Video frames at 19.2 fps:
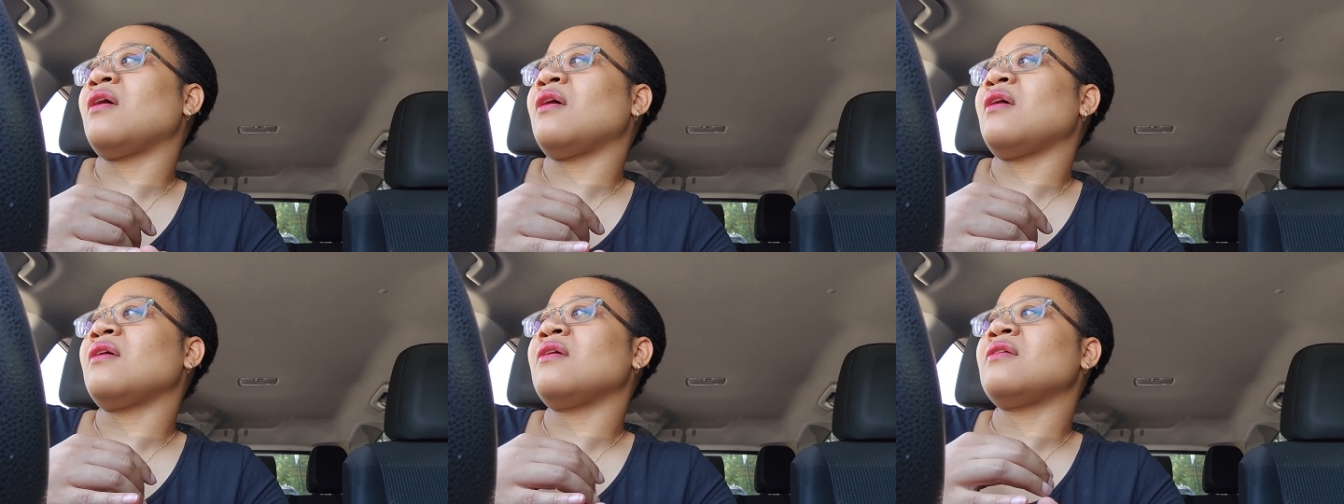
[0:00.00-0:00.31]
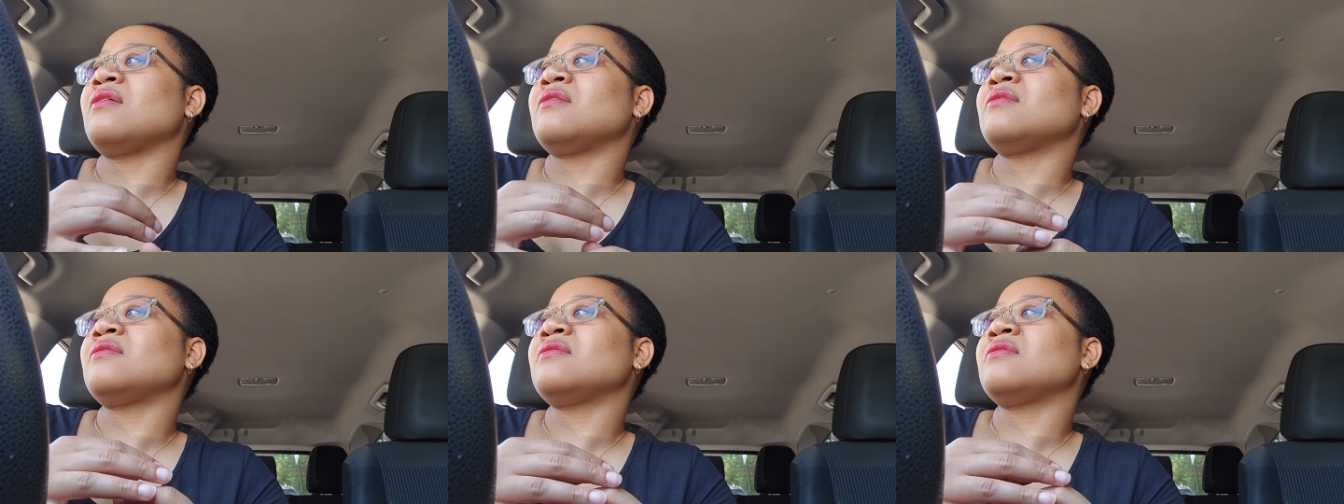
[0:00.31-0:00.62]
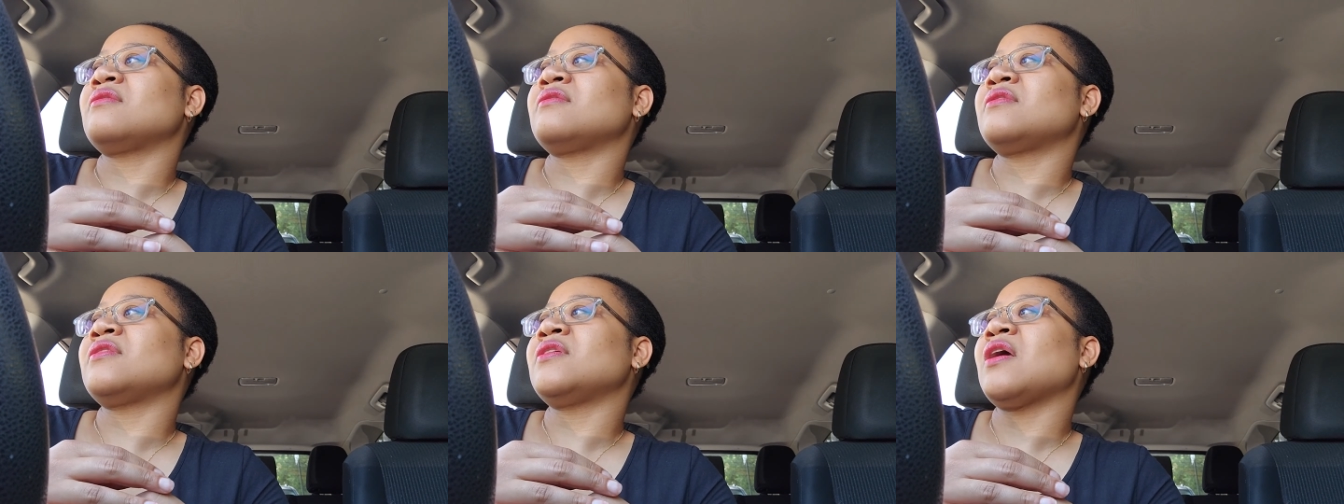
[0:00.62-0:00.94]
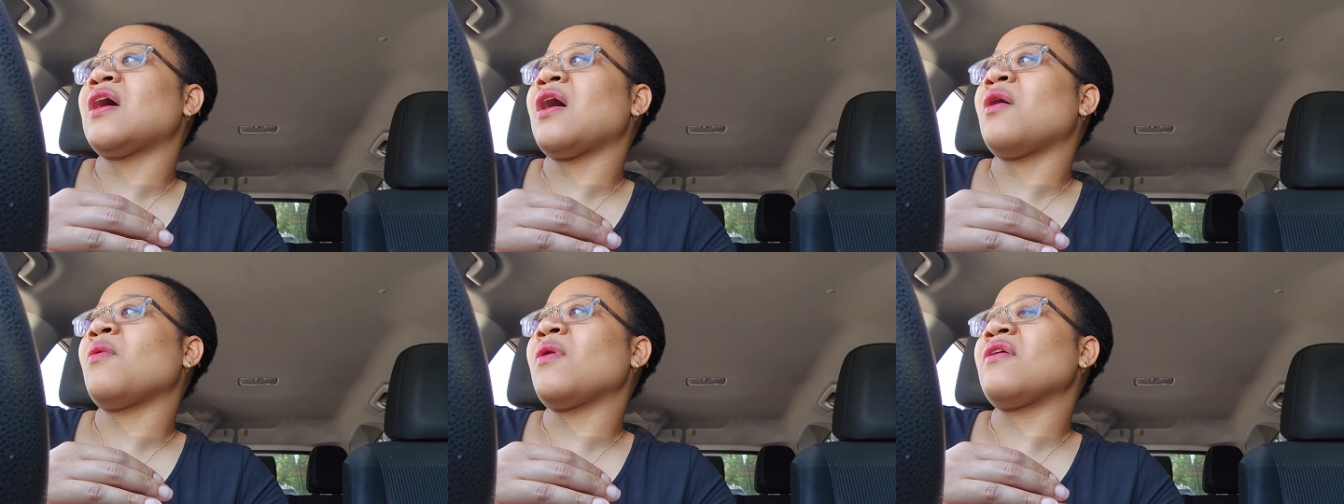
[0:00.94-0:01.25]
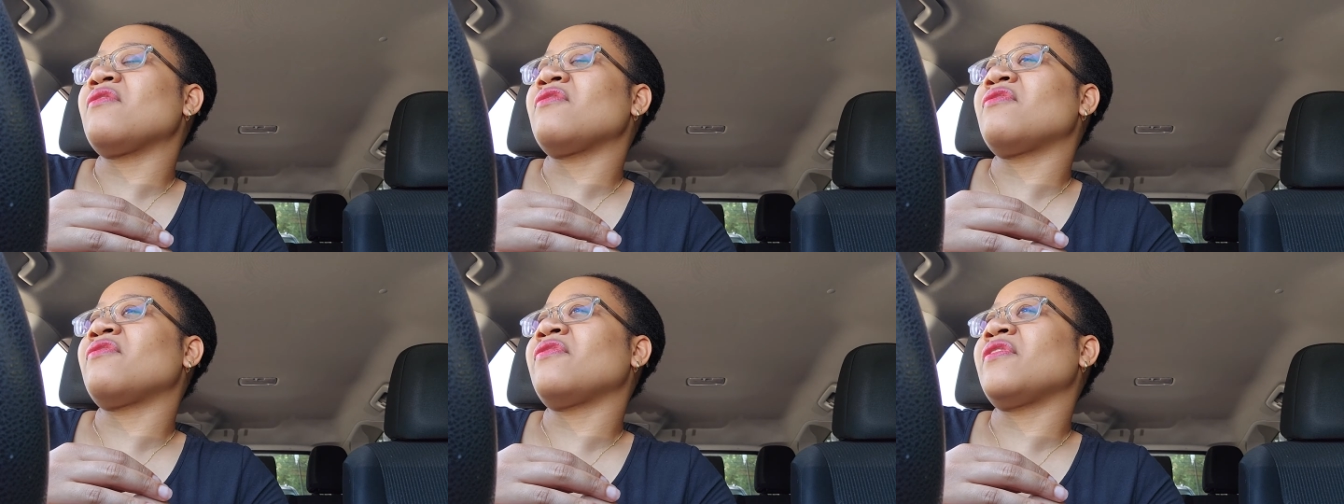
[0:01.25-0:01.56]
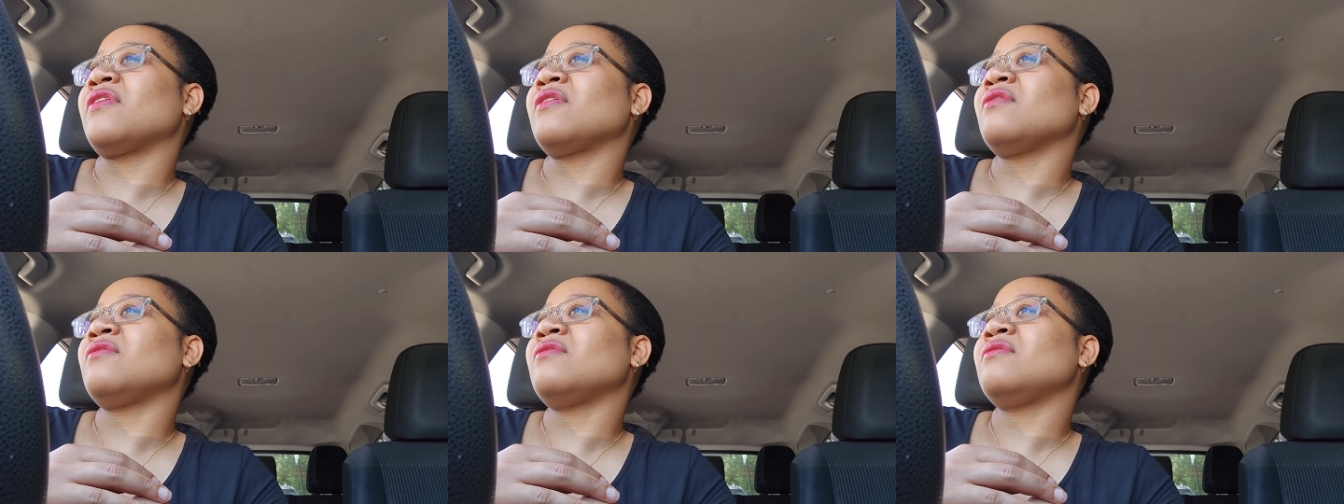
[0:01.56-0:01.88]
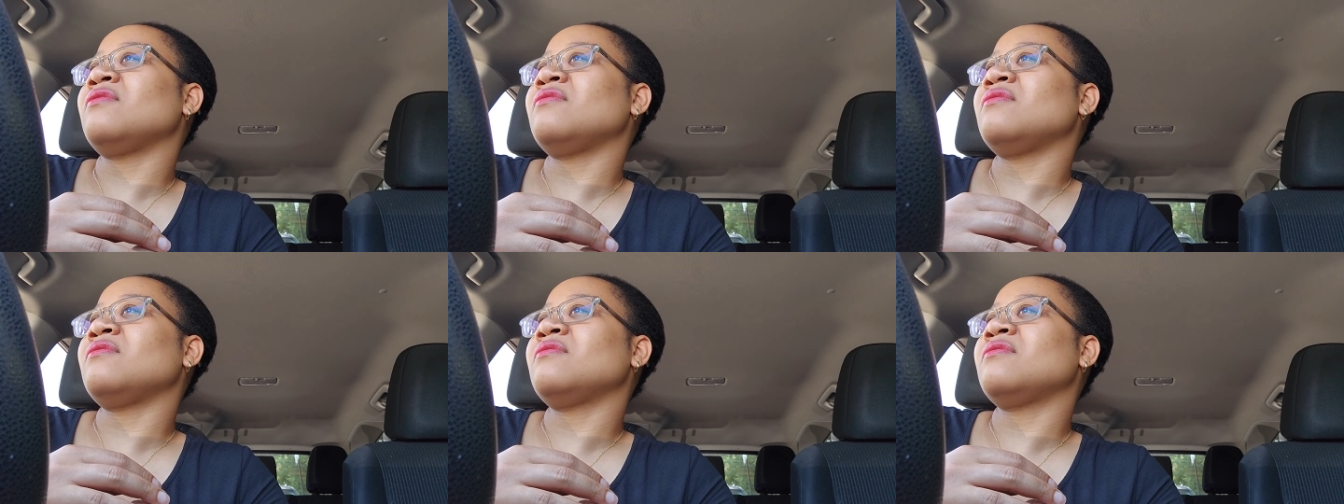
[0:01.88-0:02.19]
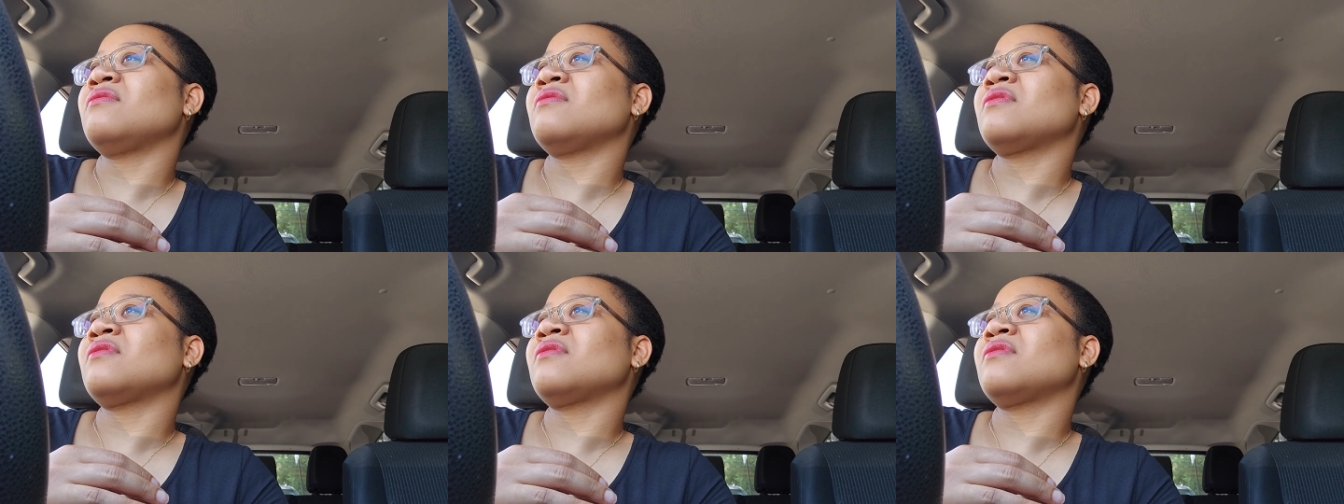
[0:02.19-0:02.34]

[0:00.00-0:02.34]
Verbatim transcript: and see how I feel.